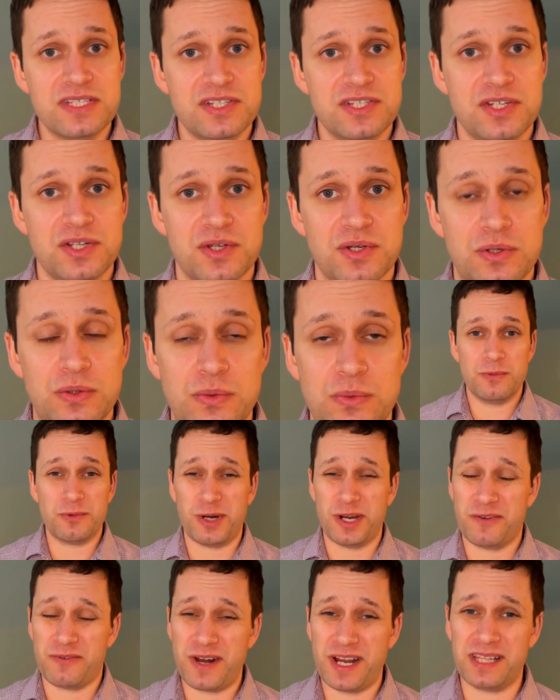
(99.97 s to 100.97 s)
do,
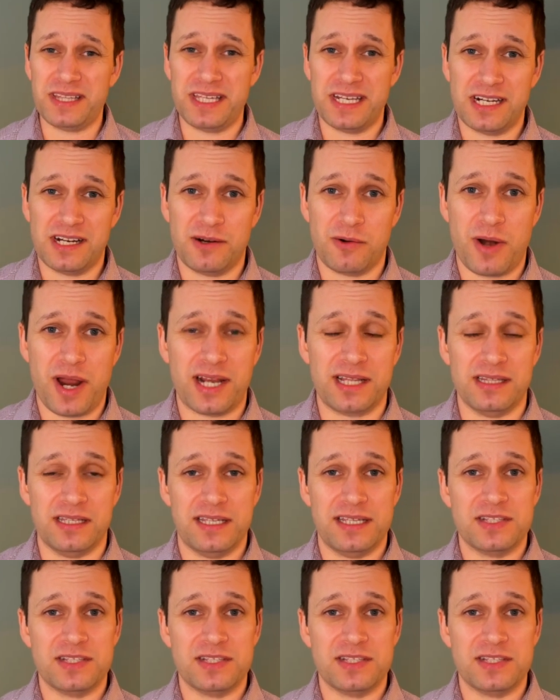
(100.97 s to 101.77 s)
quite frankly incorrectly,